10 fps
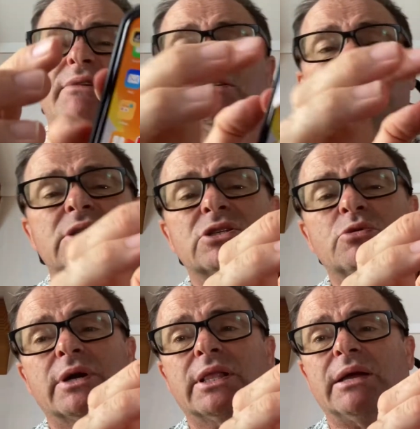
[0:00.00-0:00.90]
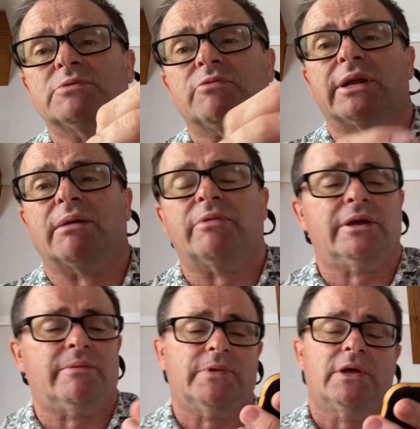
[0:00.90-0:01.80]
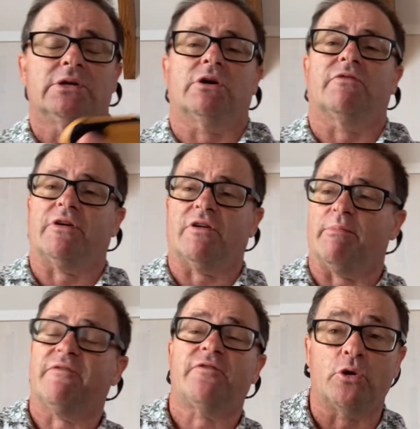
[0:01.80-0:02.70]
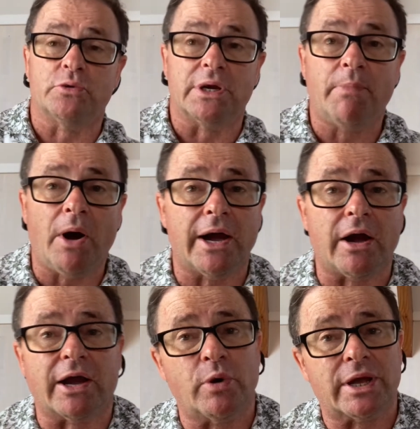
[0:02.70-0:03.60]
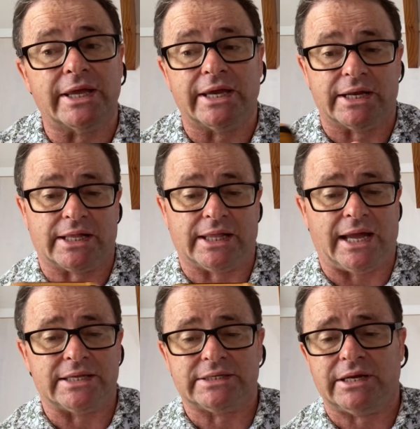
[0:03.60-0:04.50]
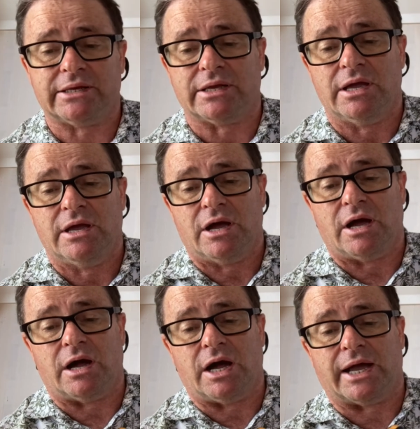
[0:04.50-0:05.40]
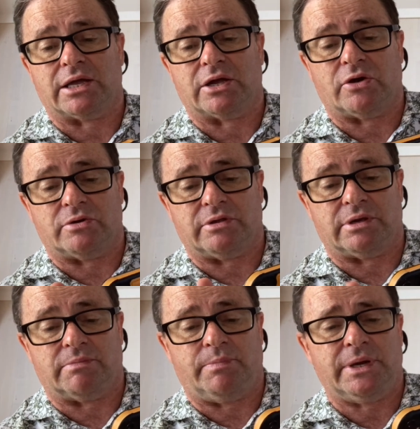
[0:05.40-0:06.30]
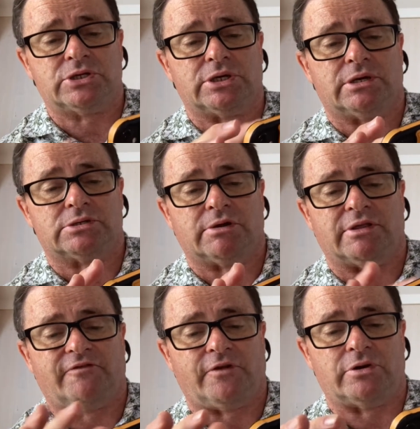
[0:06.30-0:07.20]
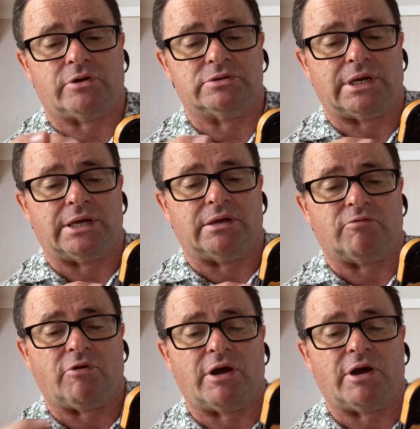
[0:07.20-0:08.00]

says 2 of clubs right up there. So if I've got my phone nearby, I quickly get a glance at it. I can go to the picture, sorry, the photos, and then right